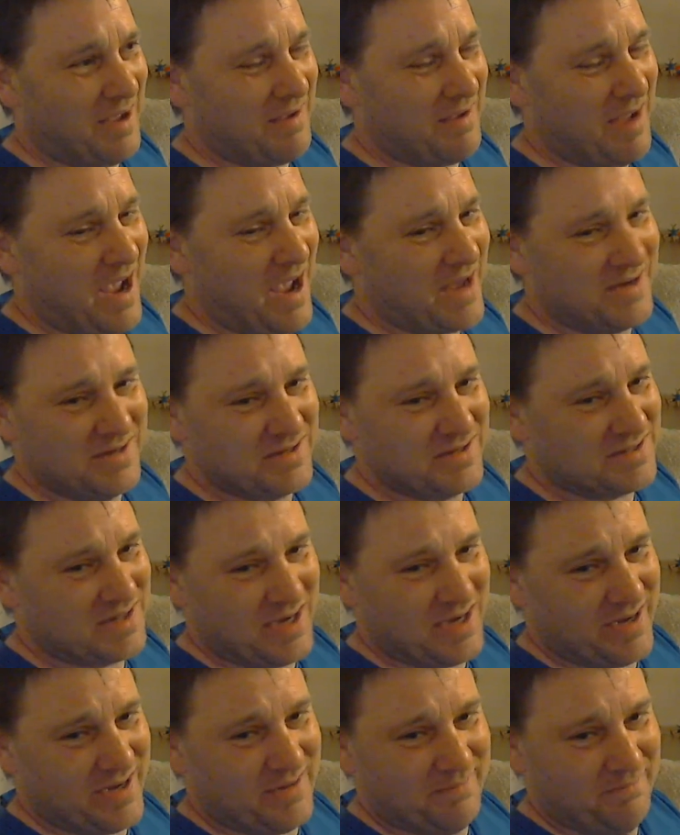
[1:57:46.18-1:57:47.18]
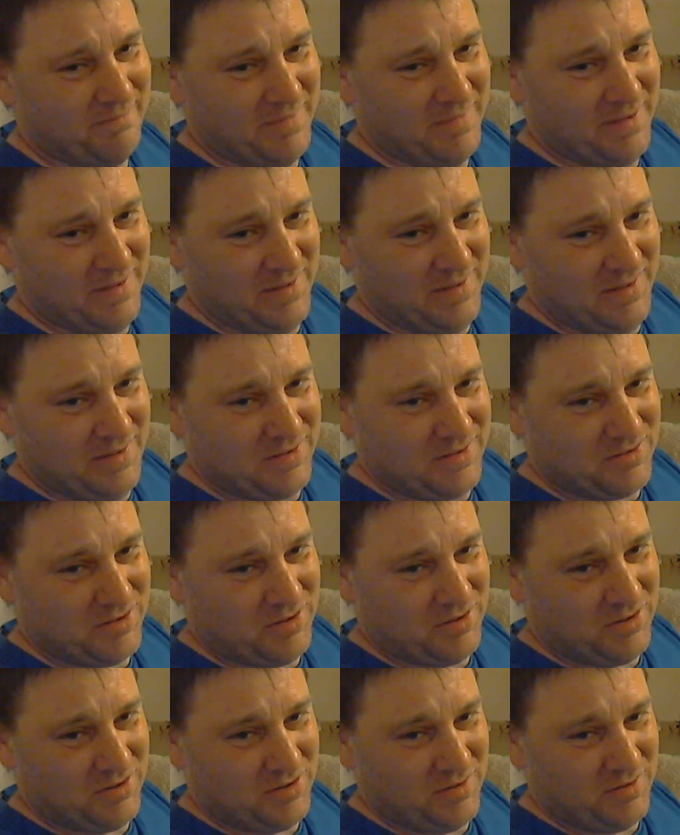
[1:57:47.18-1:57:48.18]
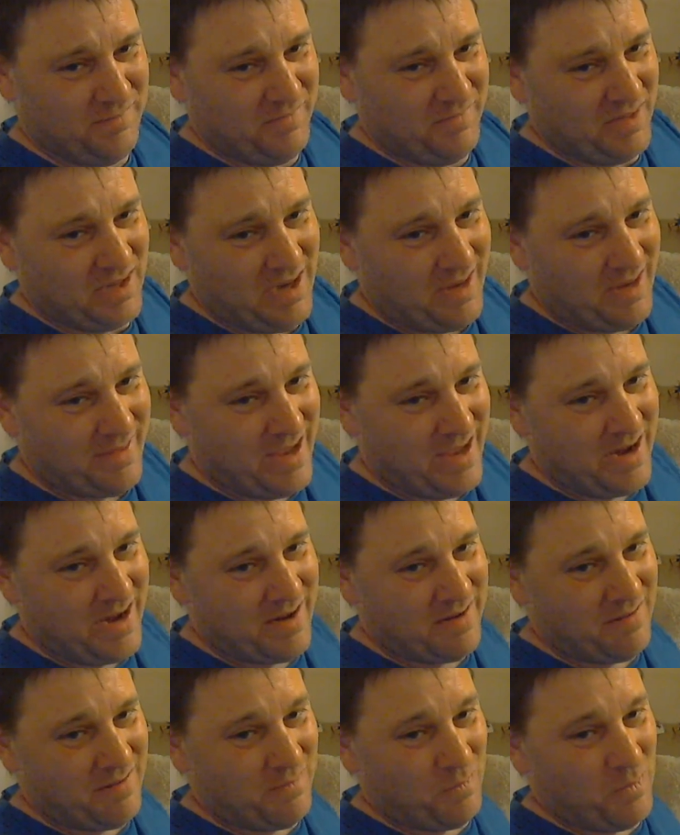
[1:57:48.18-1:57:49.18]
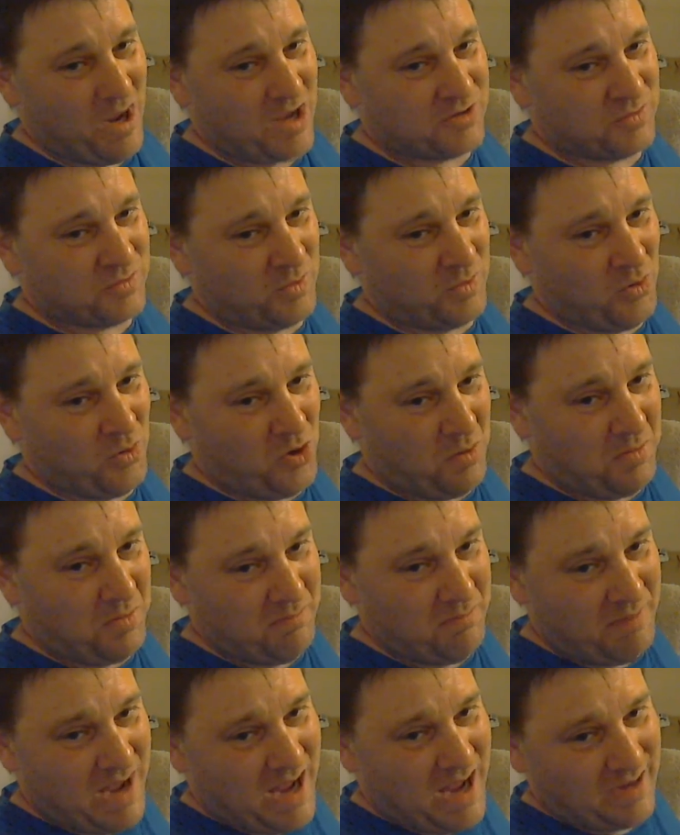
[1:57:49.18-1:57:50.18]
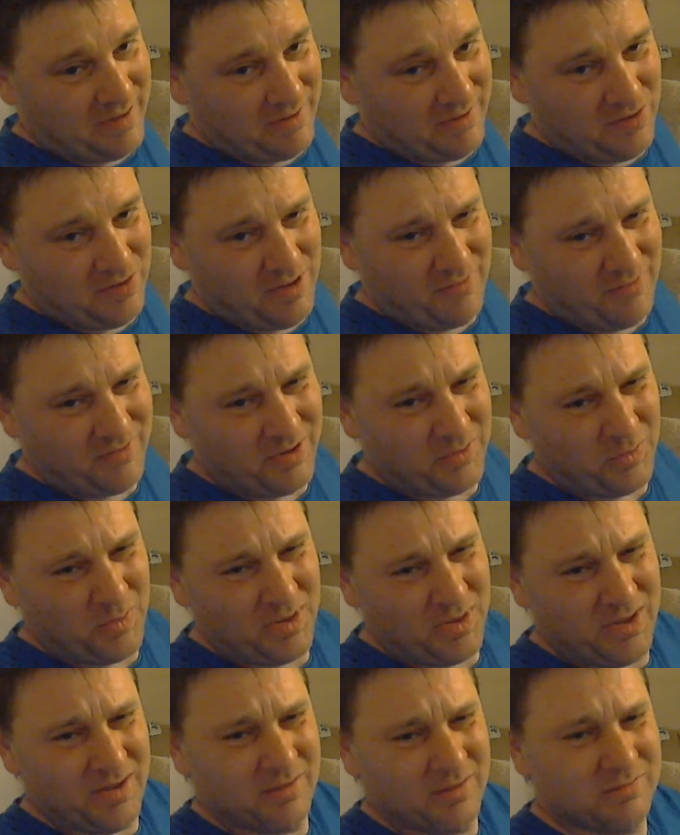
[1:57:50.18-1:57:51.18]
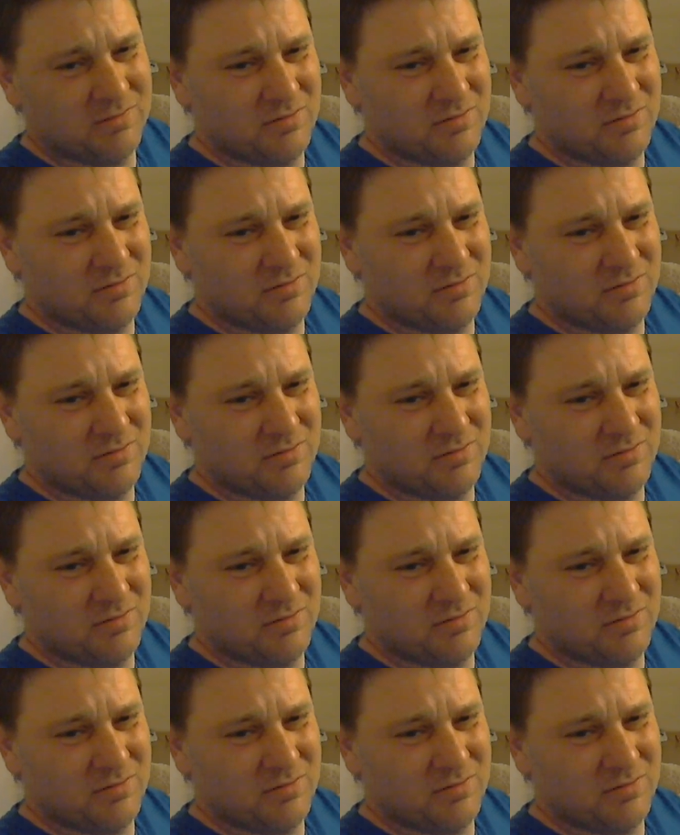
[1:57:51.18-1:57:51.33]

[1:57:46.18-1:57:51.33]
I didn't see any. So, and then as we were coming back, and all, I think we were